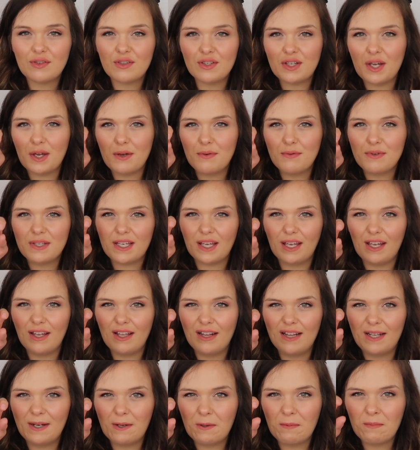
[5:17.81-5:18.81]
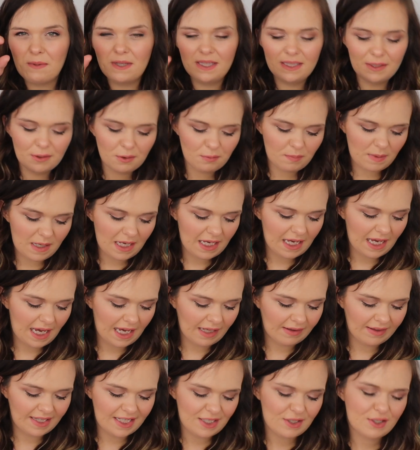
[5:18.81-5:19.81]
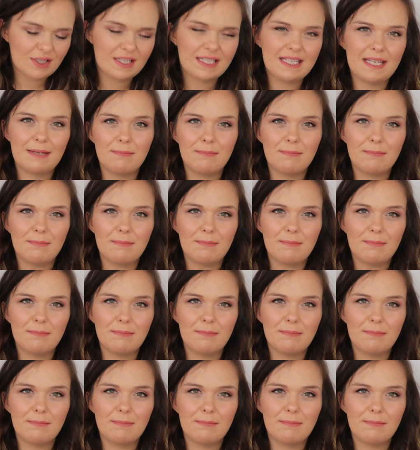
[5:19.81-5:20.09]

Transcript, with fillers: toes curling up a little bit and they just